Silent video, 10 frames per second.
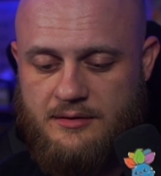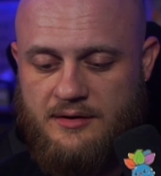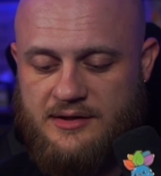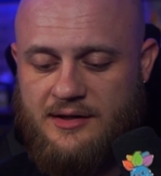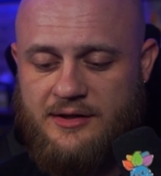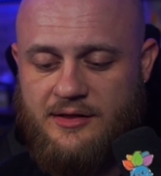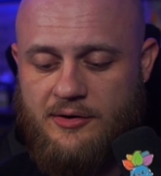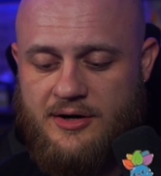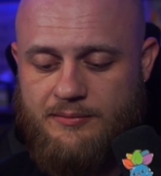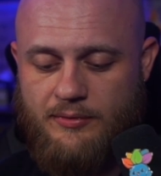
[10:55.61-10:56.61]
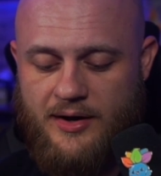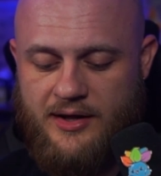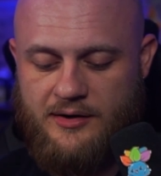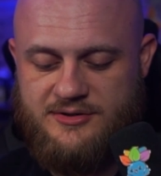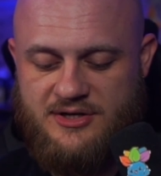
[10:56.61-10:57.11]
They only loaded up one
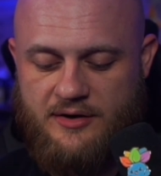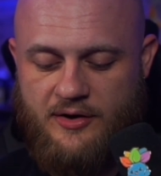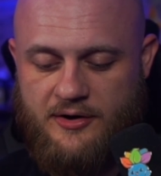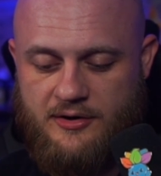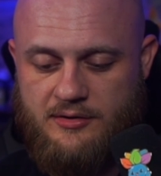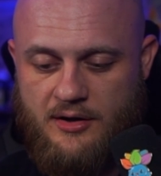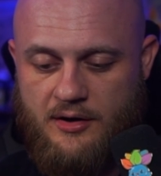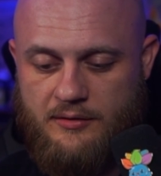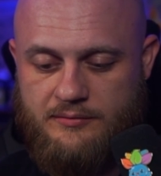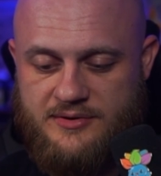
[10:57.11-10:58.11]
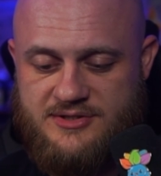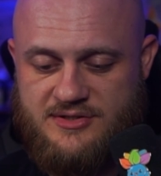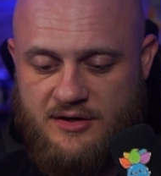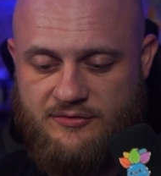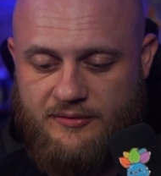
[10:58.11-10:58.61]
energy on the Articuno, which is
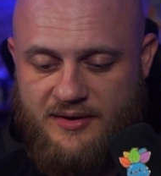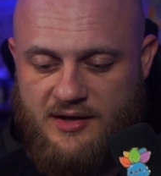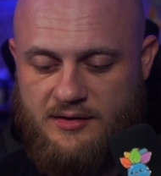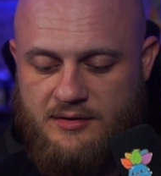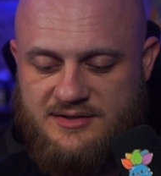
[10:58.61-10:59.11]
good for me.